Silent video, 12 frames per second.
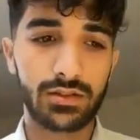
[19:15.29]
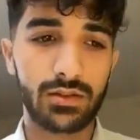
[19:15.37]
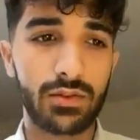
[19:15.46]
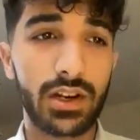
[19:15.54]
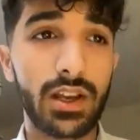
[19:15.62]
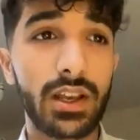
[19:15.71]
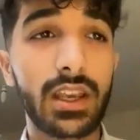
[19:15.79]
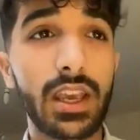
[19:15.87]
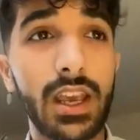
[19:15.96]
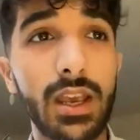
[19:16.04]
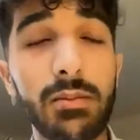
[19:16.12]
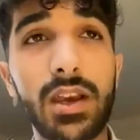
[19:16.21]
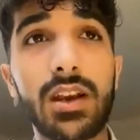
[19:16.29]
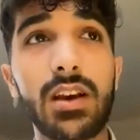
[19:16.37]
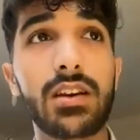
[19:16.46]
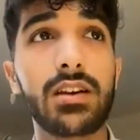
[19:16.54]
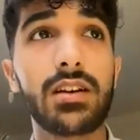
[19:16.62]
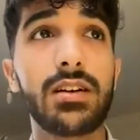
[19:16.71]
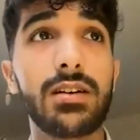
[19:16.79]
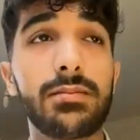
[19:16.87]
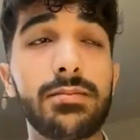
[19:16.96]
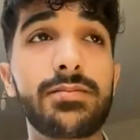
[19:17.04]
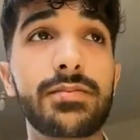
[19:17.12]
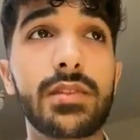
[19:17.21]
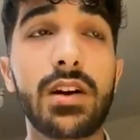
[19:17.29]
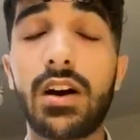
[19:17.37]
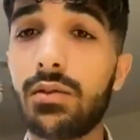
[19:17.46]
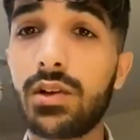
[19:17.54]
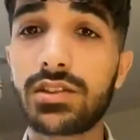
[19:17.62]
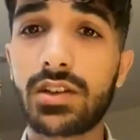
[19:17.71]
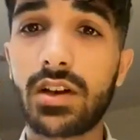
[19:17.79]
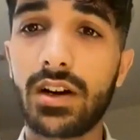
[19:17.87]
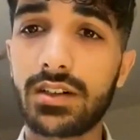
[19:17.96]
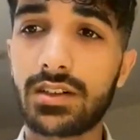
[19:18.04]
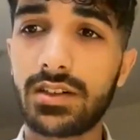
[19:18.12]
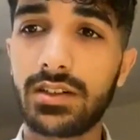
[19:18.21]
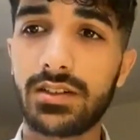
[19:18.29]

So when I came here, I will start,